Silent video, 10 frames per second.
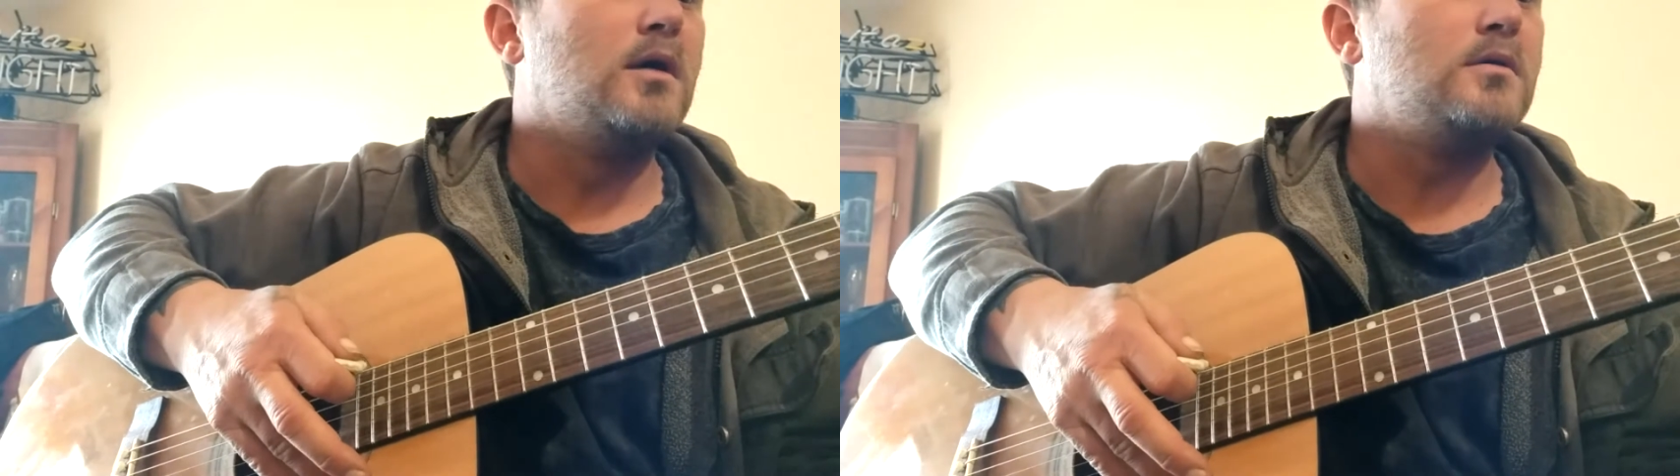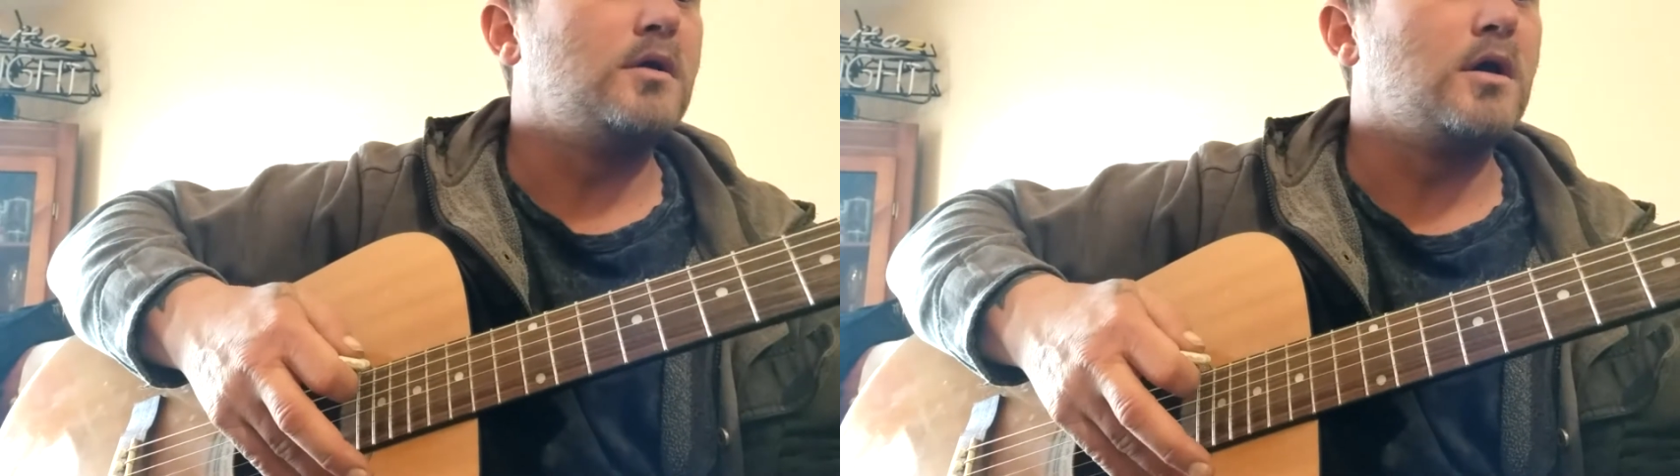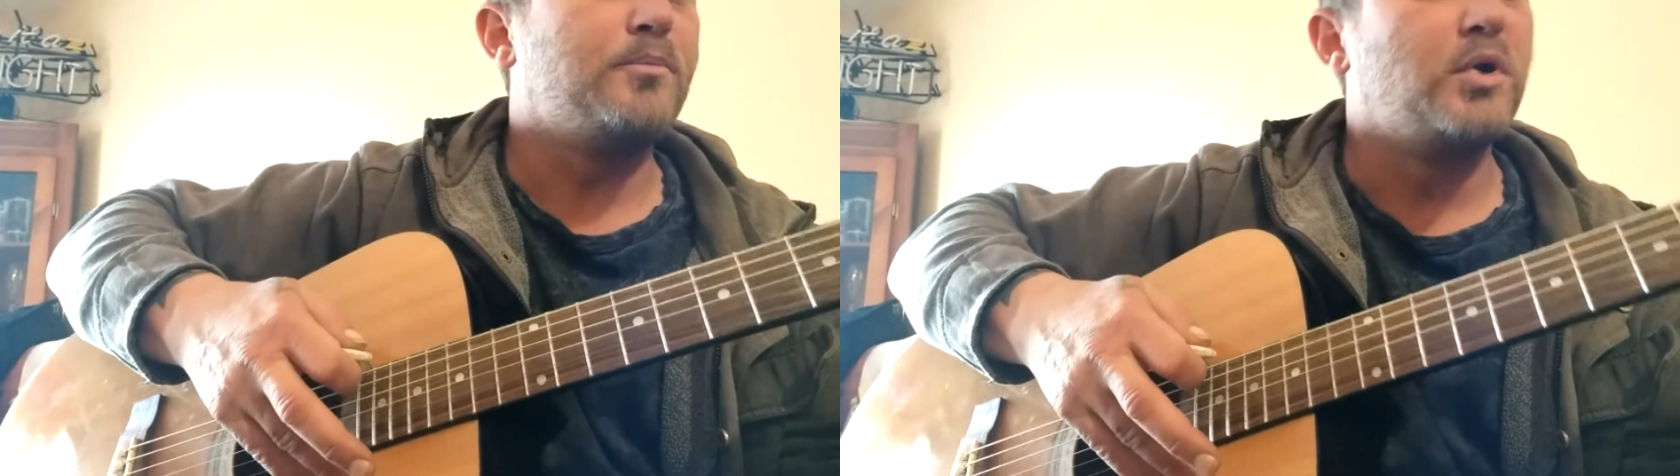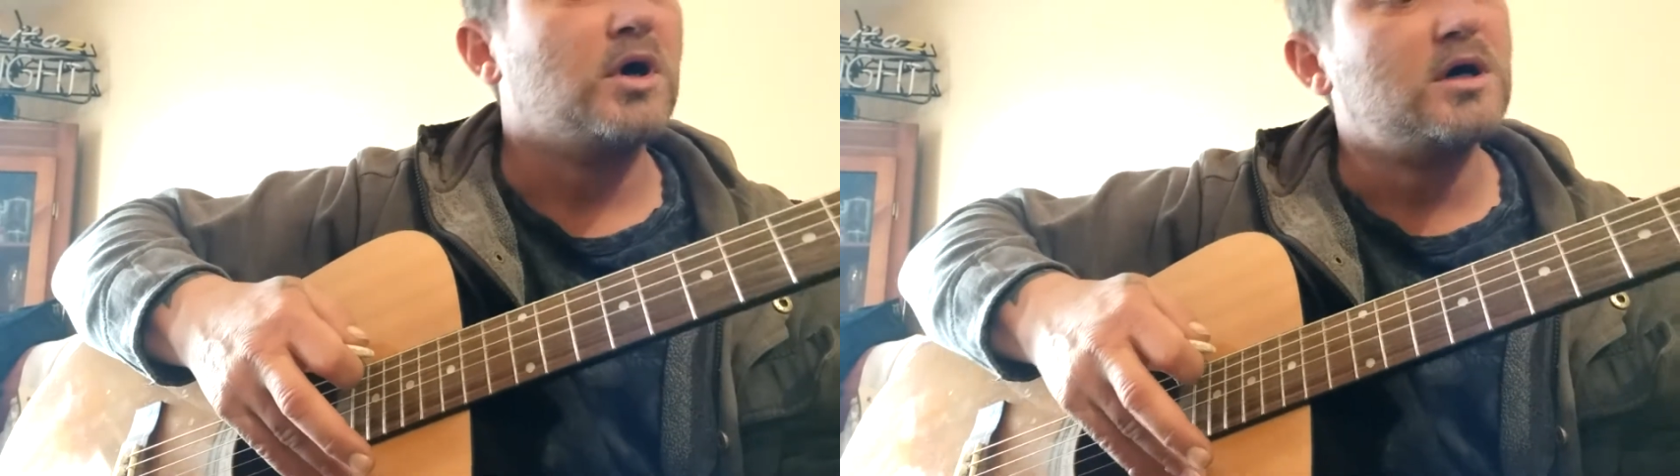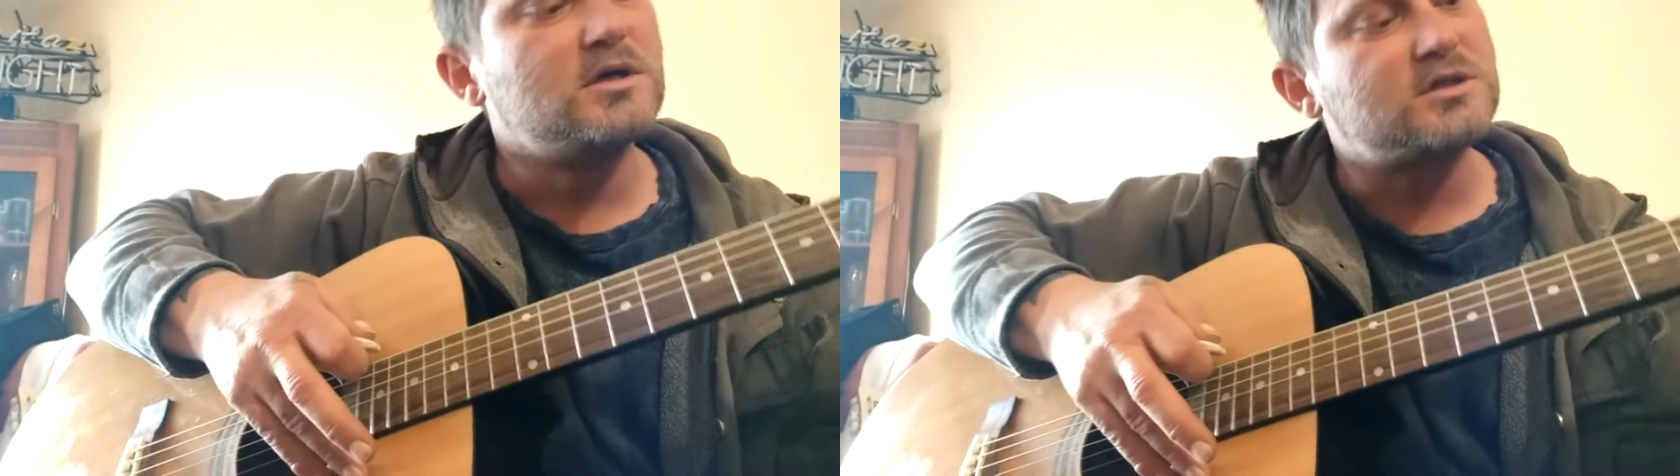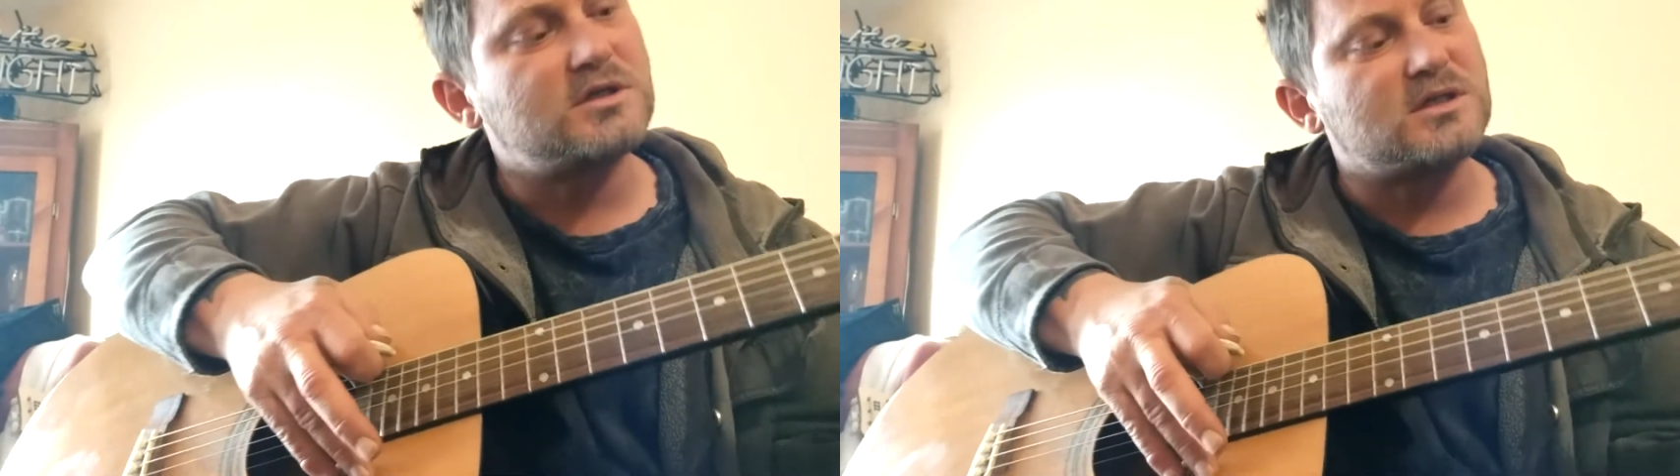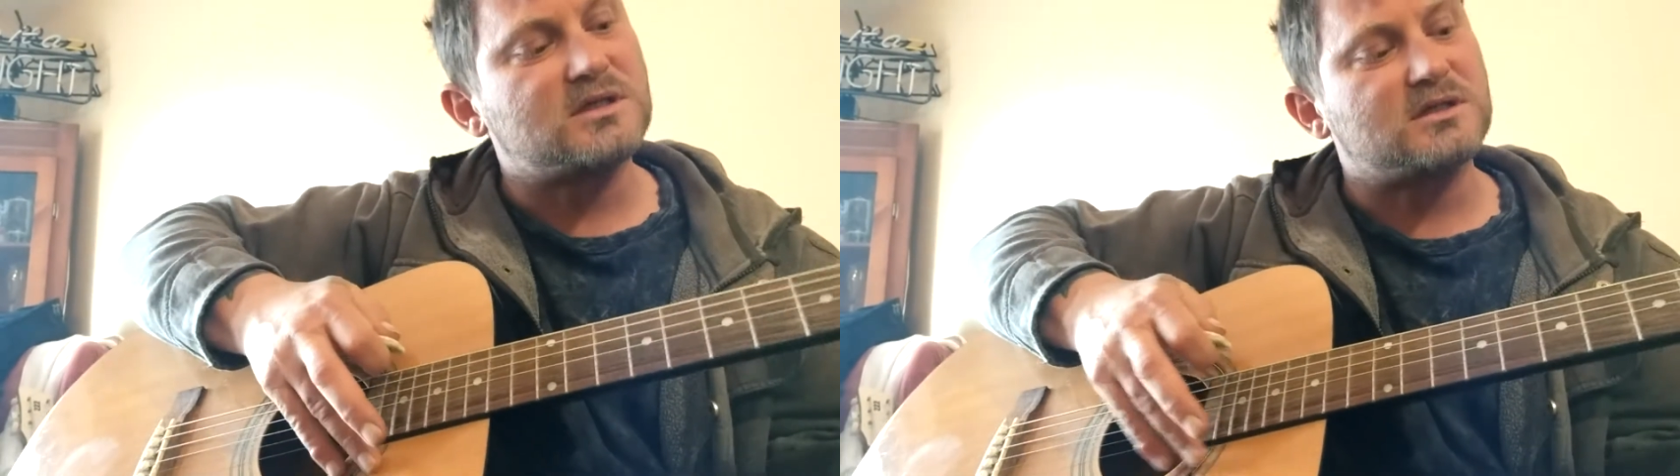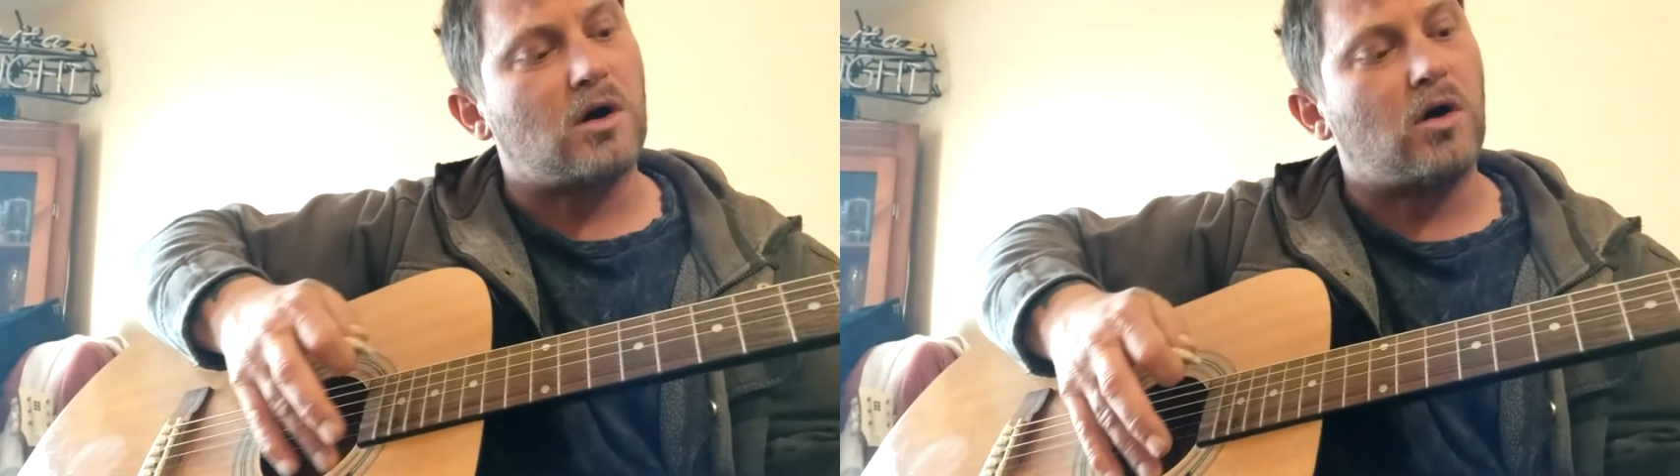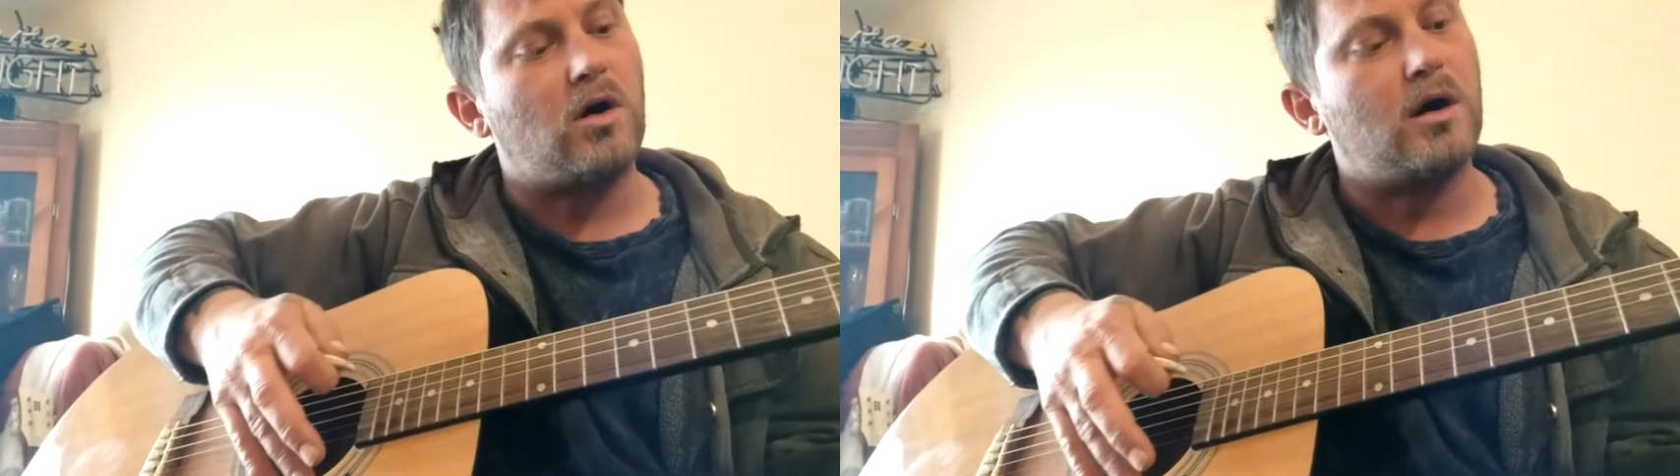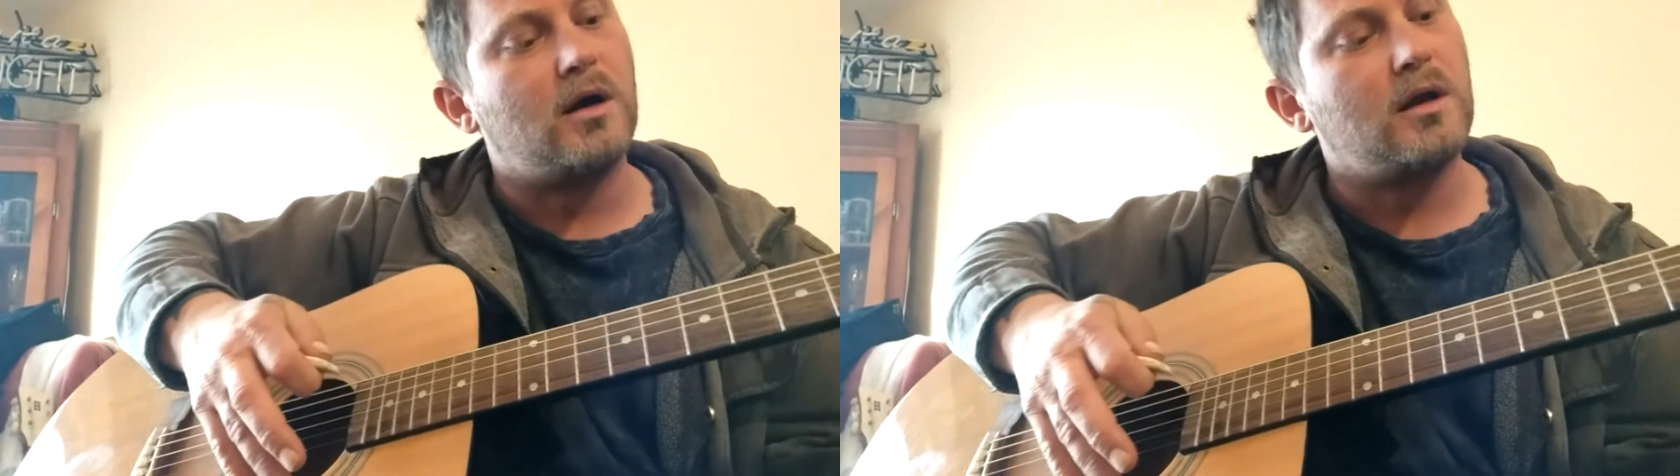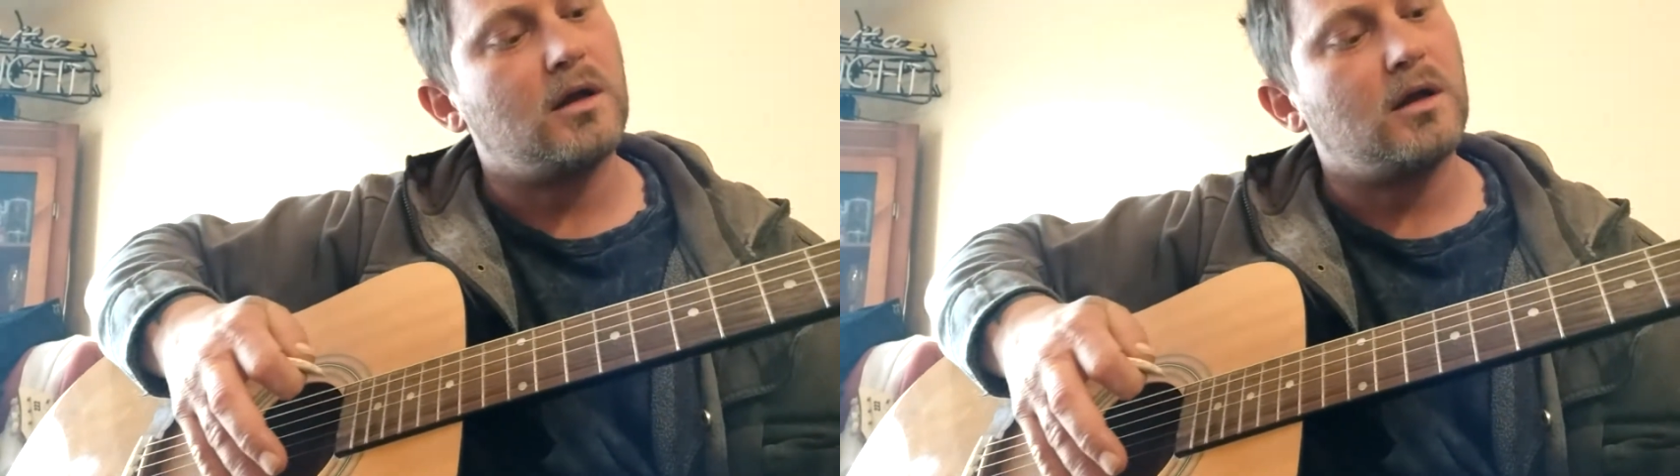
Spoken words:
You can push just as hard